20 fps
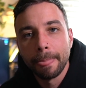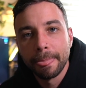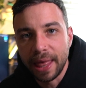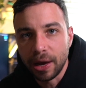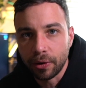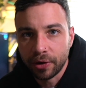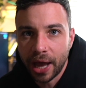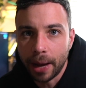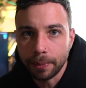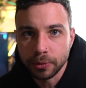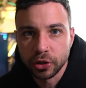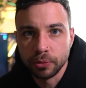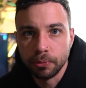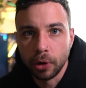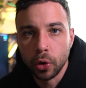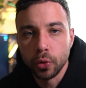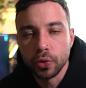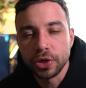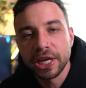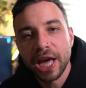Now captcha
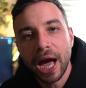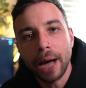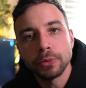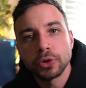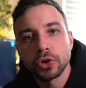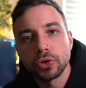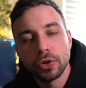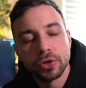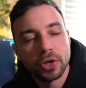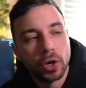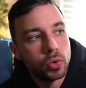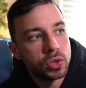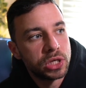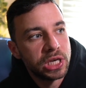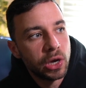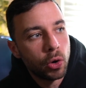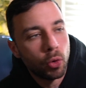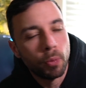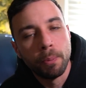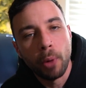mode, captcha are those
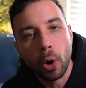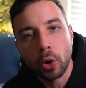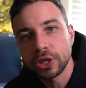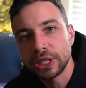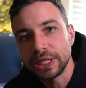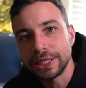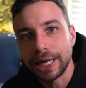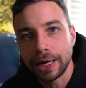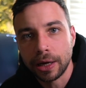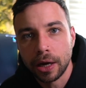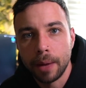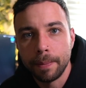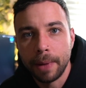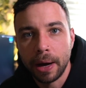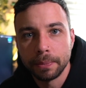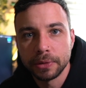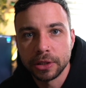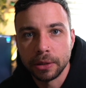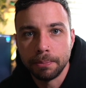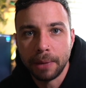little boxes that come
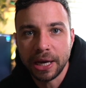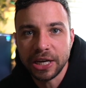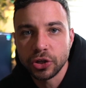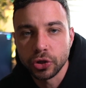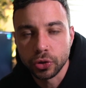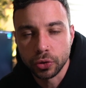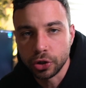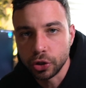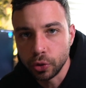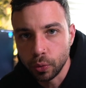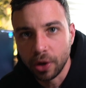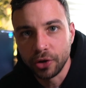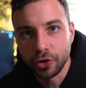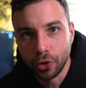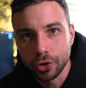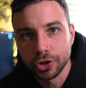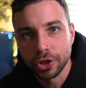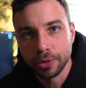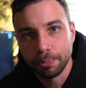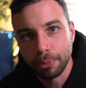up to make sure you are
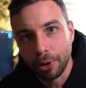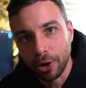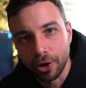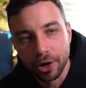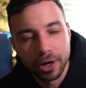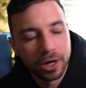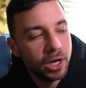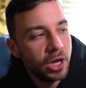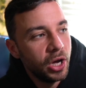not a bot,